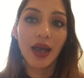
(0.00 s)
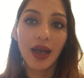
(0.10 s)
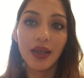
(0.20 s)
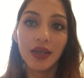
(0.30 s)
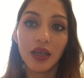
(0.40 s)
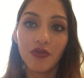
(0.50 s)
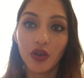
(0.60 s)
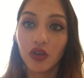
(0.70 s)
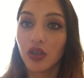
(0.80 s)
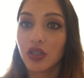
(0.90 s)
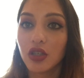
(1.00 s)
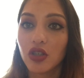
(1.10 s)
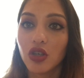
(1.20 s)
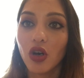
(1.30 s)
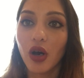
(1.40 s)
and if you're interested
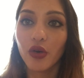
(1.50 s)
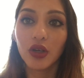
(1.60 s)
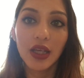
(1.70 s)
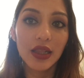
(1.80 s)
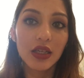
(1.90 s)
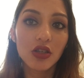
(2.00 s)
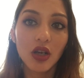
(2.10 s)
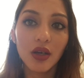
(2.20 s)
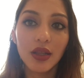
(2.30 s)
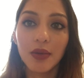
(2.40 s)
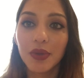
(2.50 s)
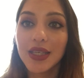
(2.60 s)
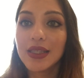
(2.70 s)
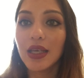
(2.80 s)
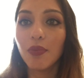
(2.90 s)
to know how to get this look, then
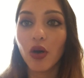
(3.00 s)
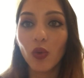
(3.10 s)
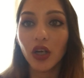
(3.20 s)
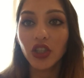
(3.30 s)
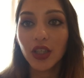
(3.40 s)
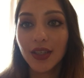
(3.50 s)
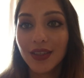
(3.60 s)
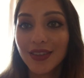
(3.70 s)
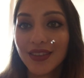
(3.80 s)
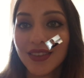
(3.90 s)
please keep on watching.